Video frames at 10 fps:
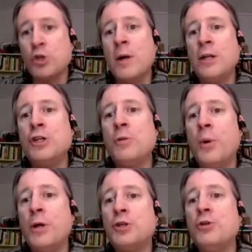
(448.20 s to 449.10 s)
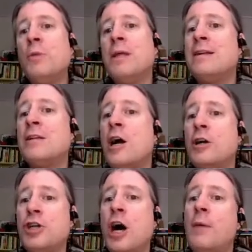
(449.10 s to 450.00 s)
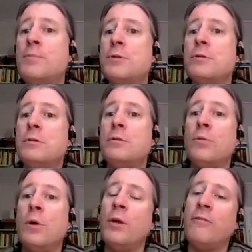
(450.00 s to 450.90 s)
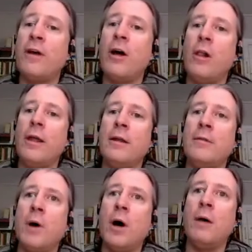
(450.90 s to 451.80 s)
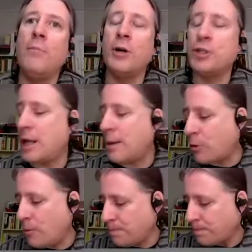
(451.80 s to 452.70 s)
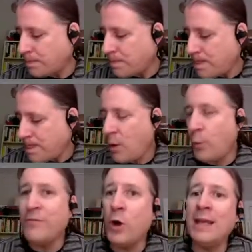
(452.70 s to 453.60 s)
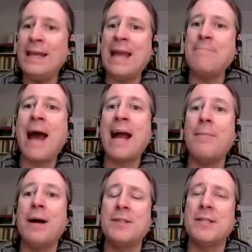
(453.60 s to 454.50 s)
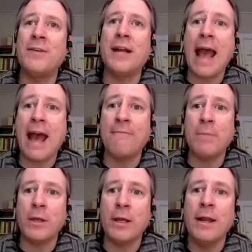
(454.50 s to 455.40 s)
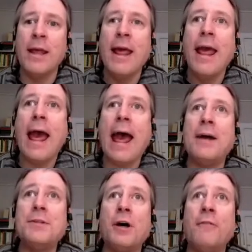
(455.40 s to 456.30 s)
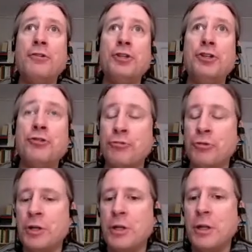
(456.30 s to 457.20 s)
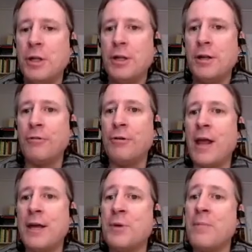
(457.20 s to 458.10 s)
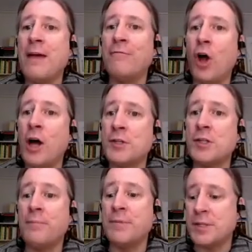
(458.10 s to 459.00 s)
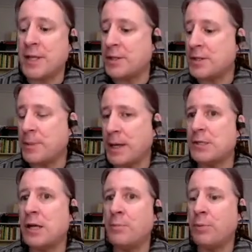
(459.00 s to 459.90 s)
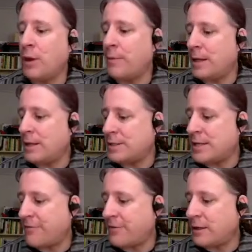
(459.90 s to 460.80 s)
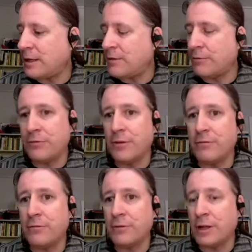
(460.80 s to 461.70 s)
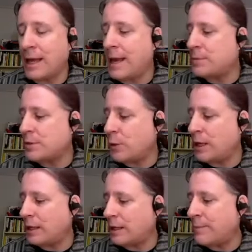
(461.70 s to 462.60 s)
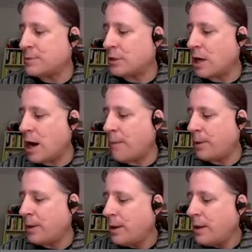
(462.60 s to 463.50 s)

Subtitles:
22.2 million jobs when we fell in March and April. We've only gained back about 7.5 million as of June. Now, realize we may have lost some since because unemployment is definitely, the claims, the weekly claims are up.